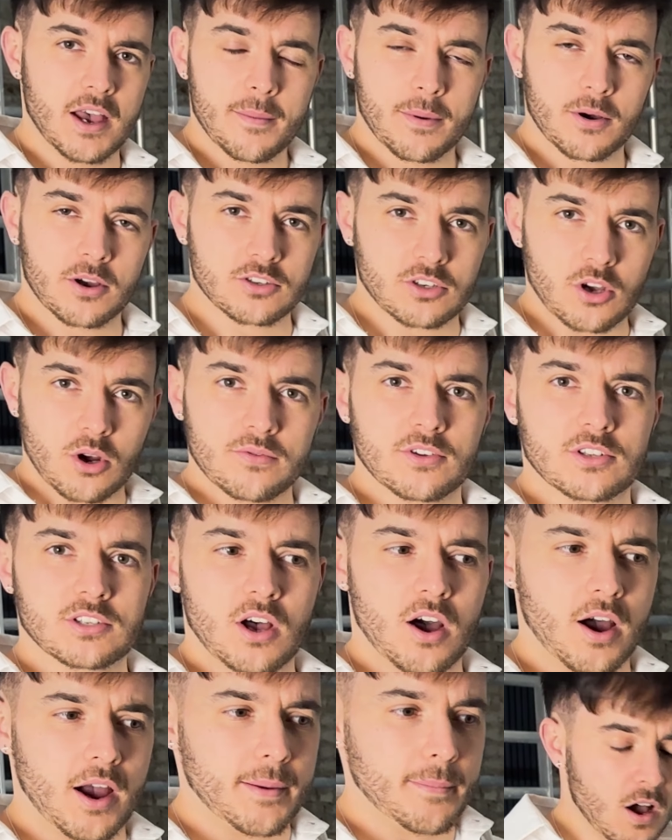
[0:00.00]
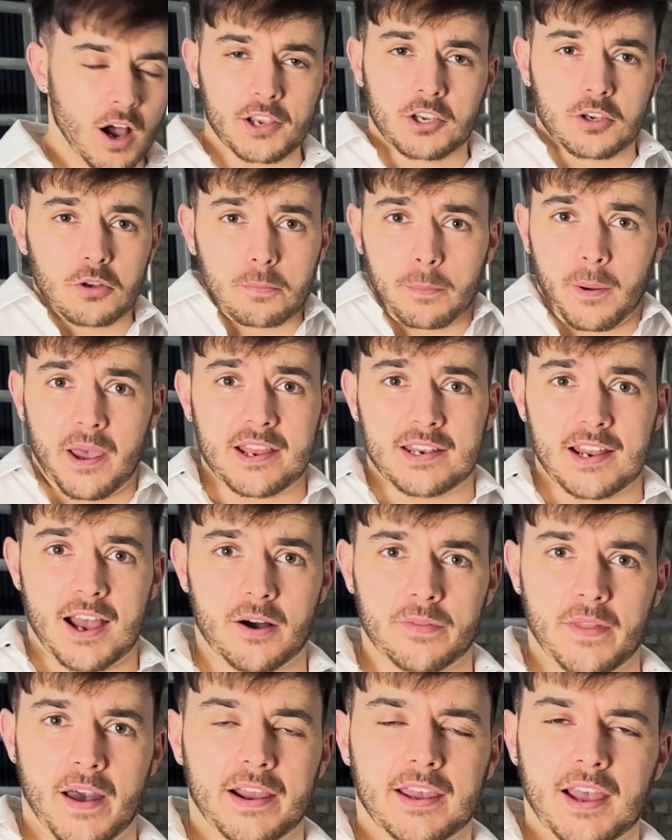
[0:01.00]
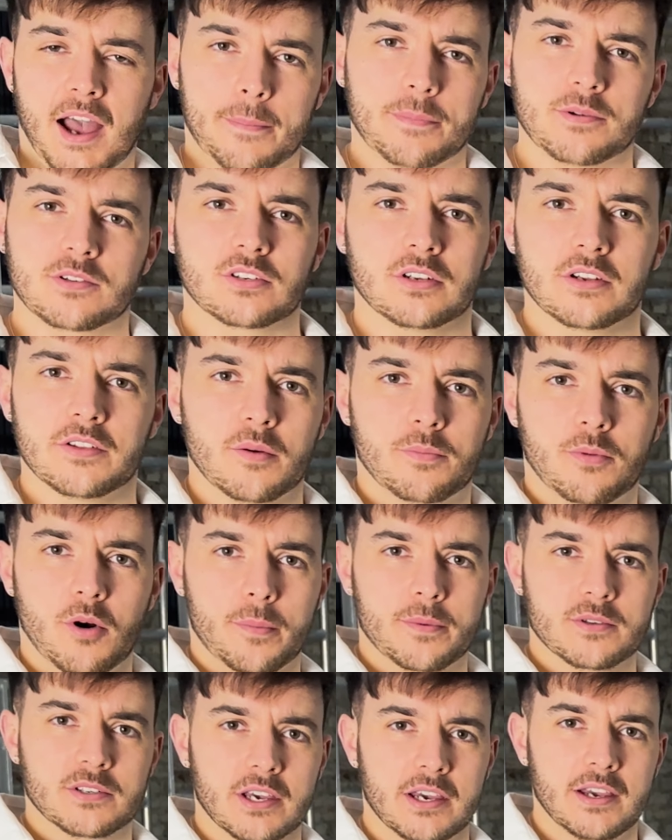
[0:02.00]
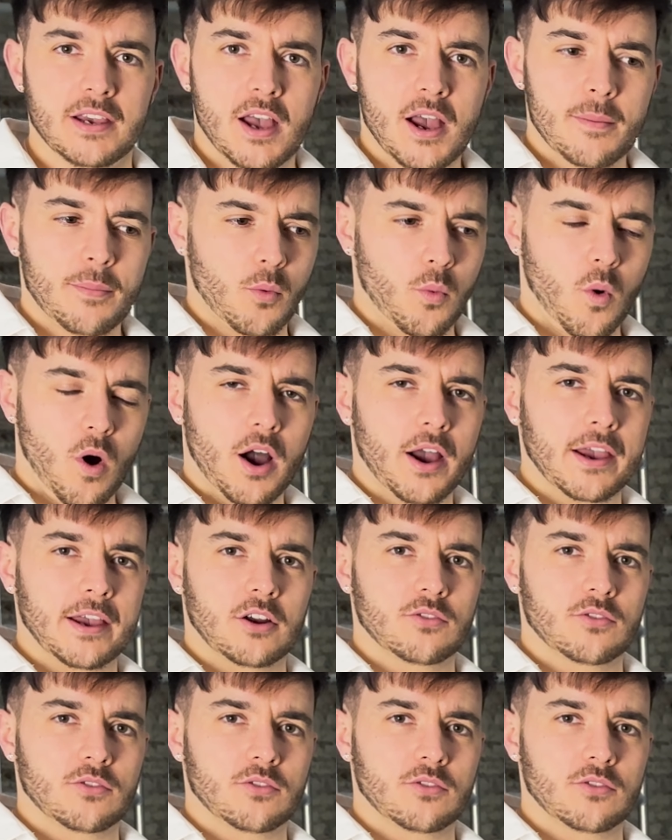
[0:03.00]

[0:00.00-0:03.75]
Because over time, I could pay down that capital in the property, but why?